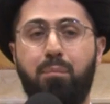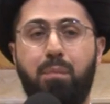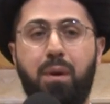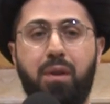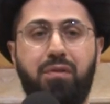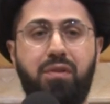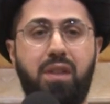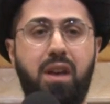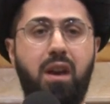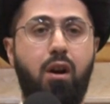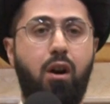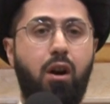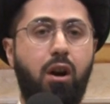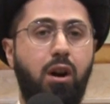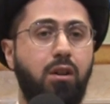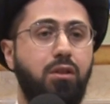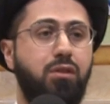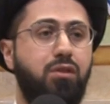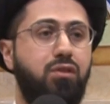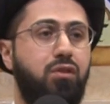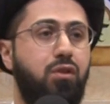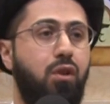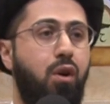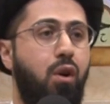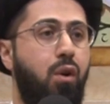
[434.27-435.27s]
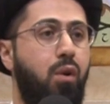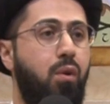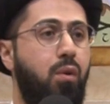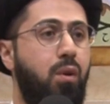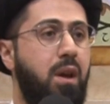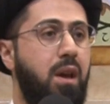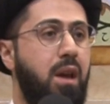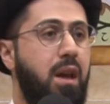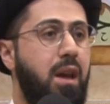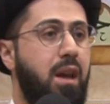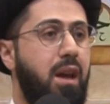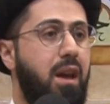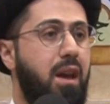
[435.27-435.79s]
but they also
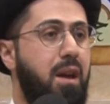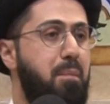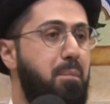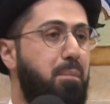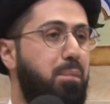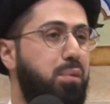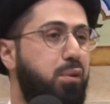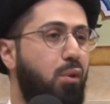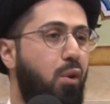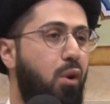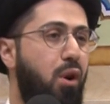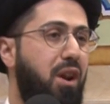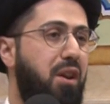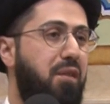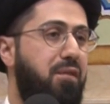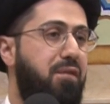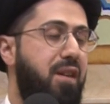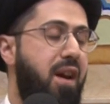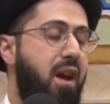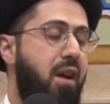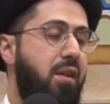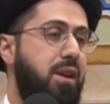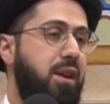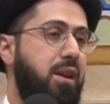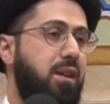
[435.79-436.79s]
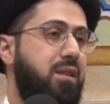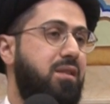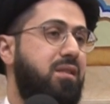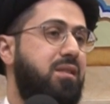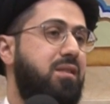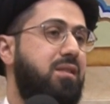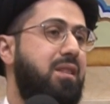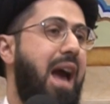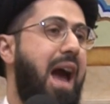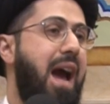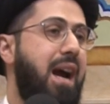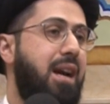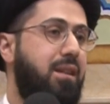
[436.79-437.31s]
employed various
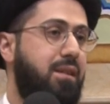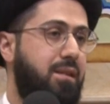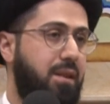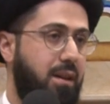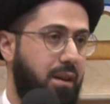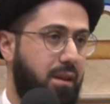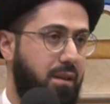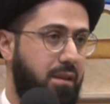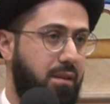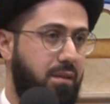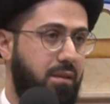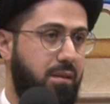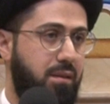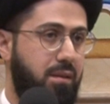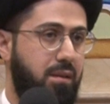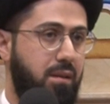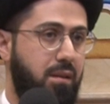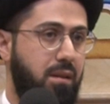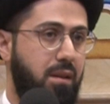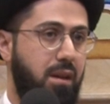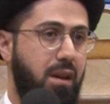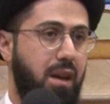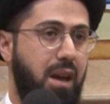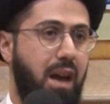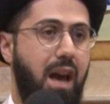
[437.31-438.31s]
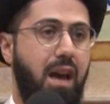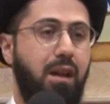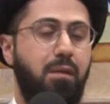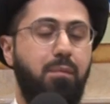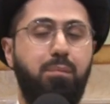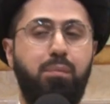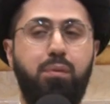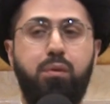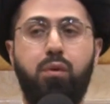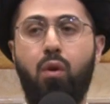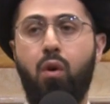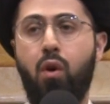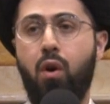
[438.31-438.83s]
tactics and
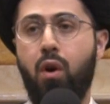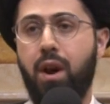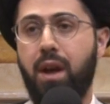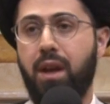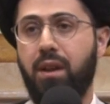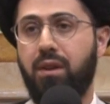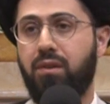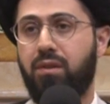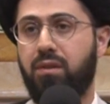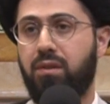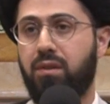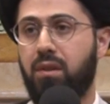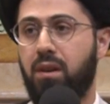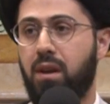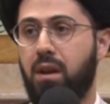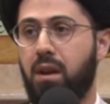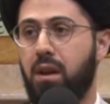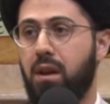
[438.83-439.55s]
ploys